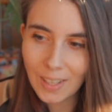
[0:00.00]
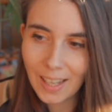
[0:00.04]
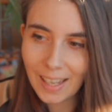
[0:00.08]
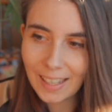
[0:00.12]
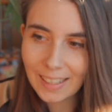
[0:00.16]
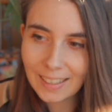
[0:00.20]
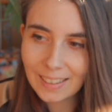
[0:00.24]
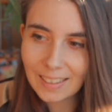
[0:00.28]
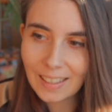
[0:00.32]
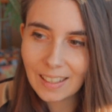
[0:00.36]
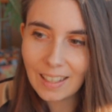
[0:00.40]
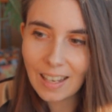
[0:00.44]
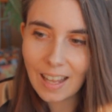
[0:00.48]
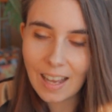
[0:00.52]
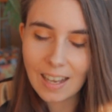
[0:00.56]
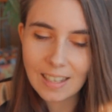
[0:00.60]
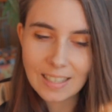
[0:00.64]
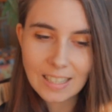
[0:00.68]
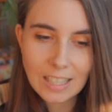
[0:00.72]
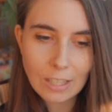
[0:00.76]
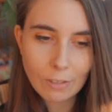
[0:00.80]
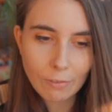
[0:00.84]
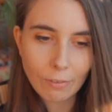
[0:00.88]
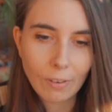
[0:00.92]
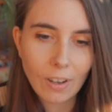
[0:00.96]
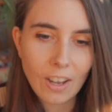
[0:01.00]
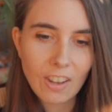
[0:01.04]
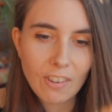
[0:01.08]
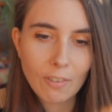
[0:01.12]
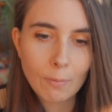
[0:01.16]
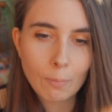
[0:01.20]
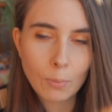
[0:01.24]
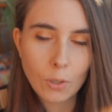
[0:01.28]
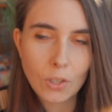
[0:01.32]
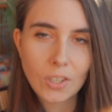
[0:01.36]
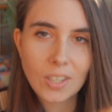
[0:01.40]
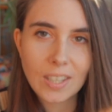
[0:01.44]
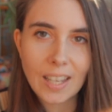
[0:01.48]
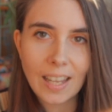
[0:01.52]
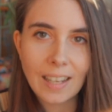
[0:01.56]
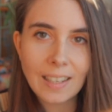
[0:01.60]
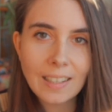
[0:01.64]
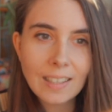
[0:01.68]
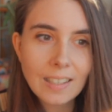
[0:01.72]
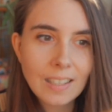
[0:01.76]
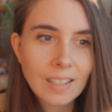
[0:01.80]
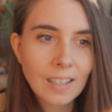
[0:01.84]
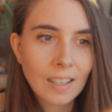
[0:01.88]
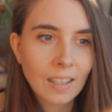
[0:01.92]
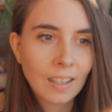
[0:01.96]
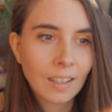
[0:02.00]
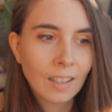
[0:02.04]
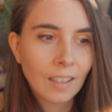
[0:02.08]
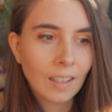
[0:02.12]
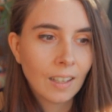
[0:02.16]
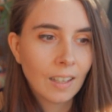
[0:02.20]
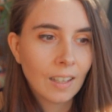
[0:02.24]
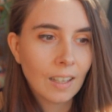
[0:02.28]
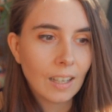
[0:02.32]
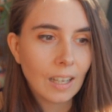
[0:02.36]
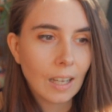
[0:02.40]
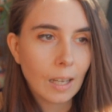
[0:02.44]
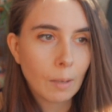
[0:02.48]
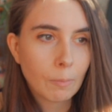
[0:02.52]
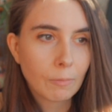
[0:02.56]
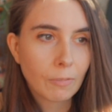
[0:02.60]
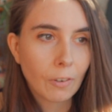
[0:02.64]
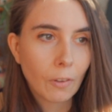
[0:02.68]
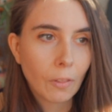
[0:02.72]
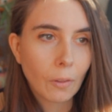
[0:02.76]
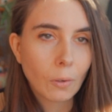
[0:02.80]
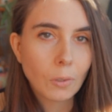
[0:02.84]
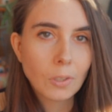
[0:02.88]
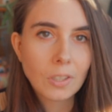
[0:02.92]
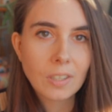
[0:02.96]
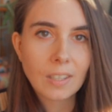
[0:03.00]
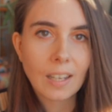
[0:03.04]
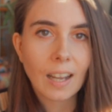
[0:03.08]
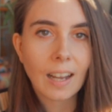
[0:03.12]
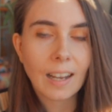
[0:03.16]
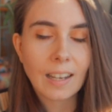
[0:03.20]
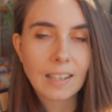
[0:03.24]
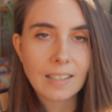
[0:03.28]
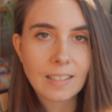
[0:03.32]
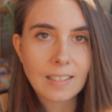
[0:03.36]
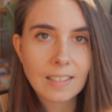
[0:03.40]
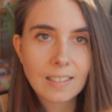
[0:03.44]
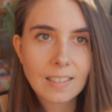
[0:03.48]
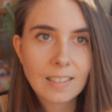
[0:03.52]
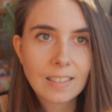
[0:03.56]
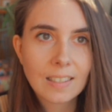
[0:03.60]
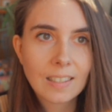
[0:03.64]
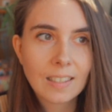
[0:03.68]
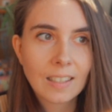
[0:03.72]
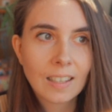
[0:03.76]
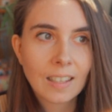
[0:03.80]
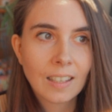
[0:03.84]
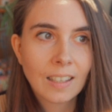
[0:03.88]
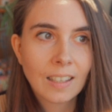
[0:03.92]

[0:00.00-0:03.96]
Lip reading: like the last 5%, for those tasks,